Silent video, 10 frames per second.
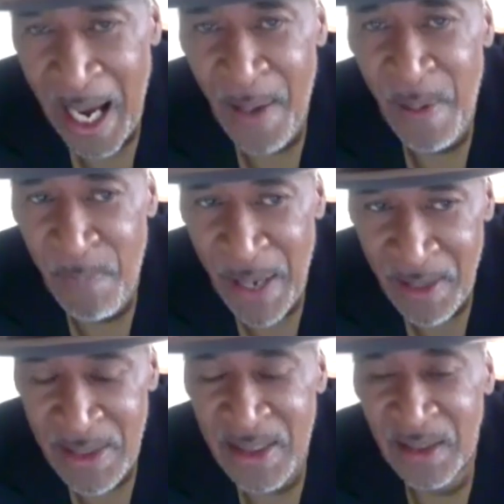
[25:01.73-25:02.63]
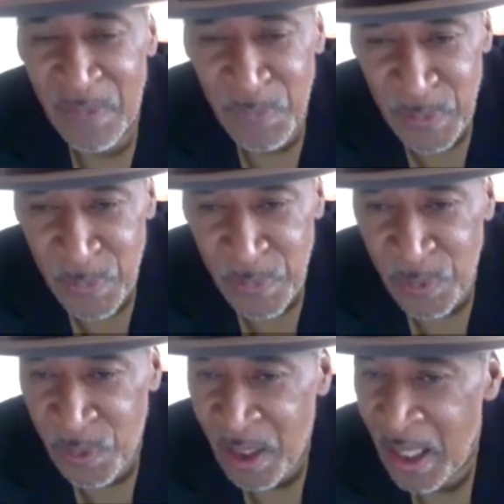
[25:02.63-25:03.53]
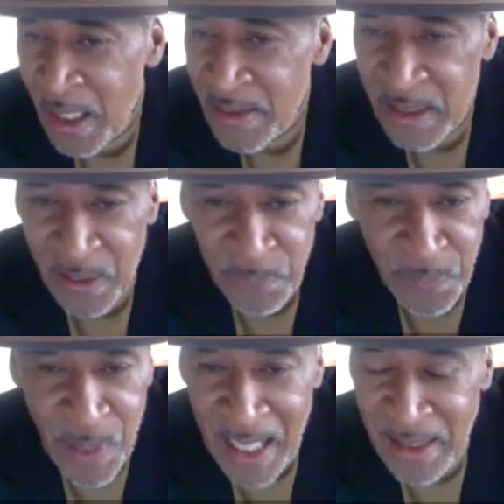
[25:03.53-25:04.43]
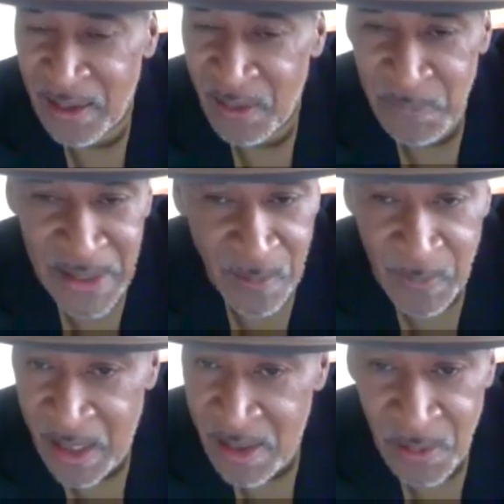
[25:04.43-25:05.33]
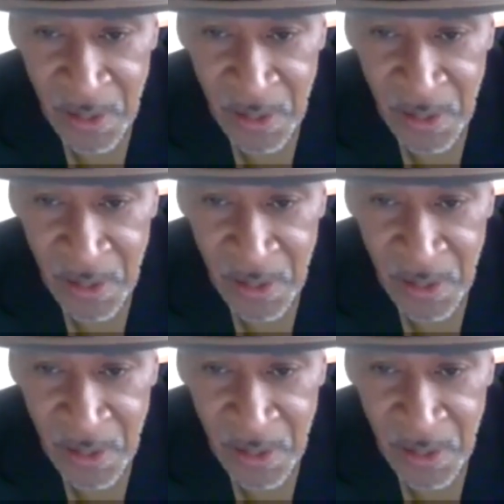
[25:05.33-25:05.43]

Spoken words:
I'm about telling people the important. I love me some Angelo